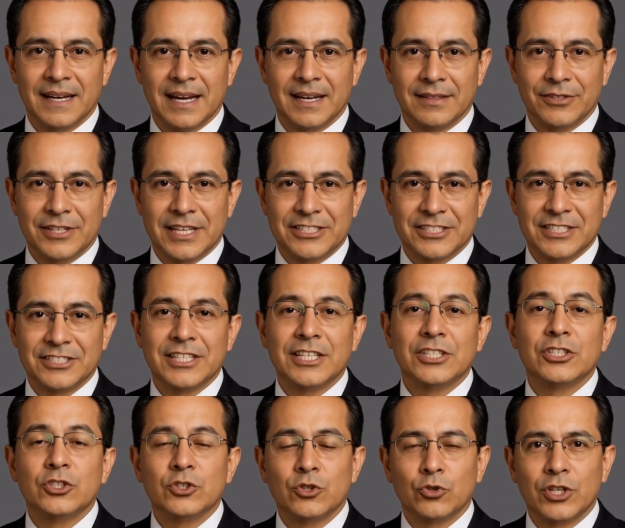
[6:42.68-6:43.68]
This is
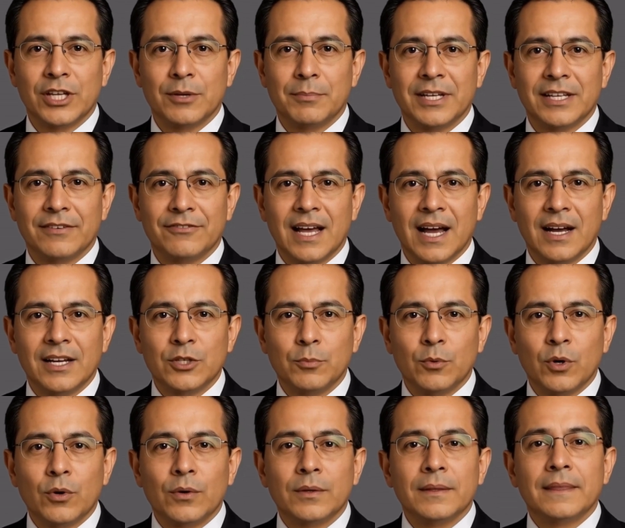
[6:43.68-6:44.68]
extremely
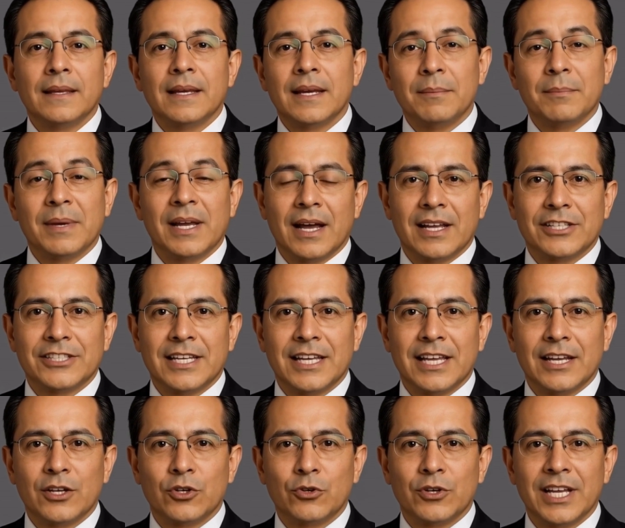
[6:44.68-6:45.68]
valuable because it
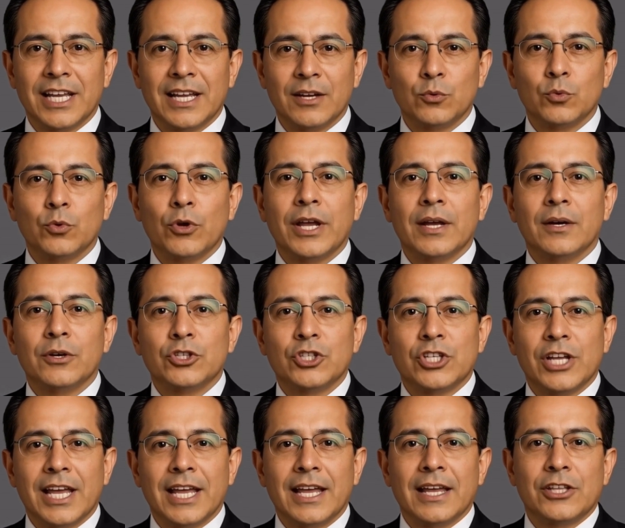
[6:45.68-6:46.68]
can create real
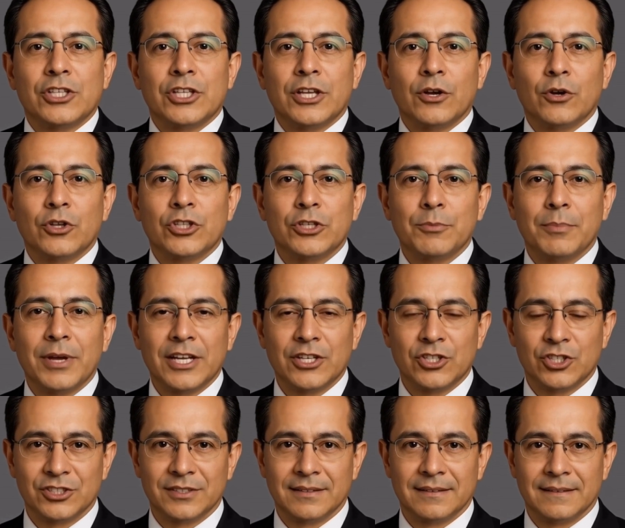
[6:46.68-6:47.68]
change in your
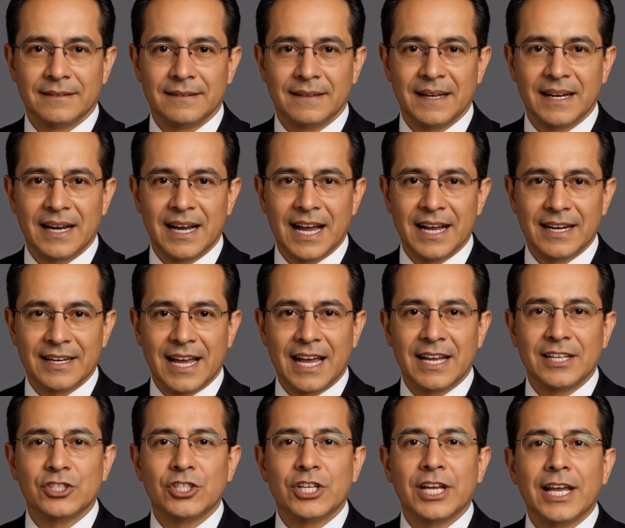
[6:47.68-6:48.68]
speech, and
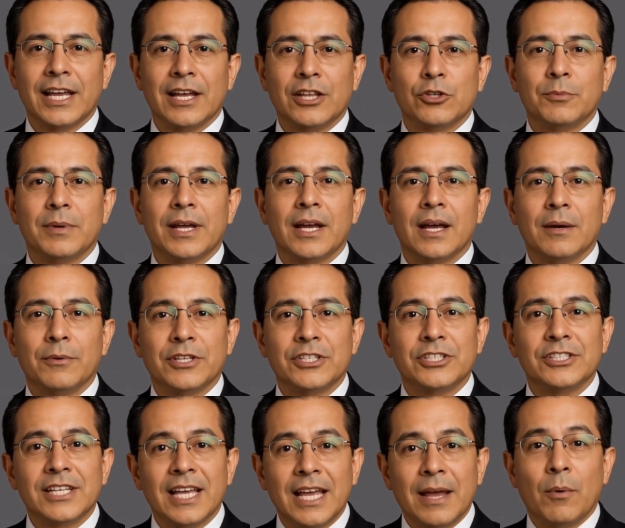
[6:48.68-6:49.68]
that change becomes
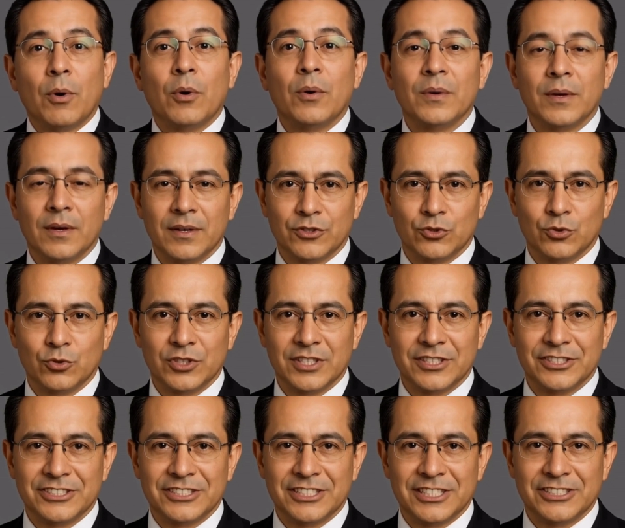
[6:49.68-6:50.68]
stable through
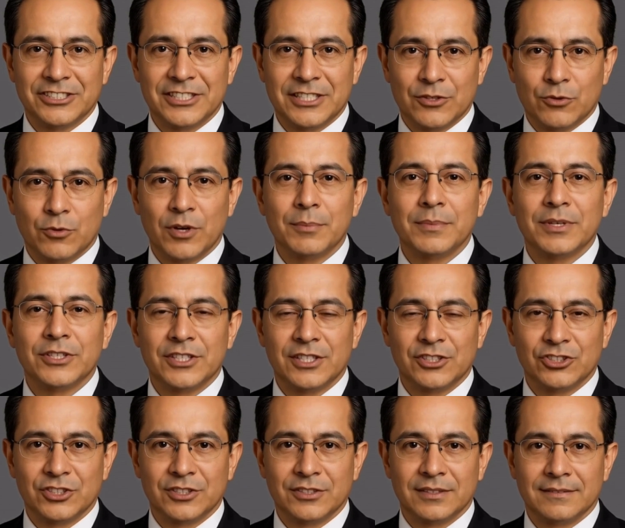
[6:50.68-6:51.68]
consistent
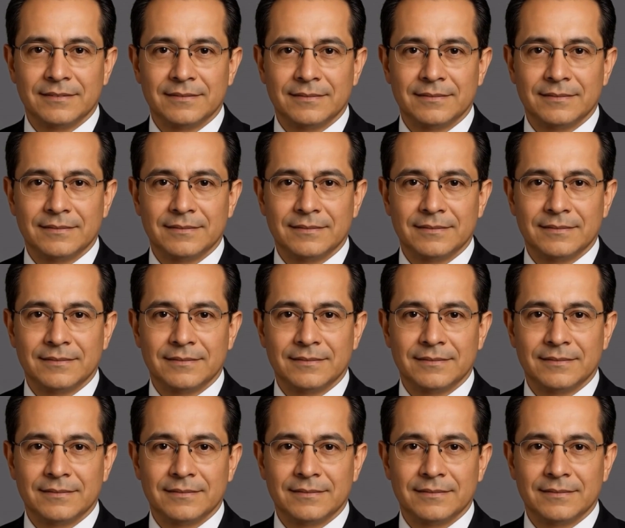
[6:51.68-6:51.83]
repetition.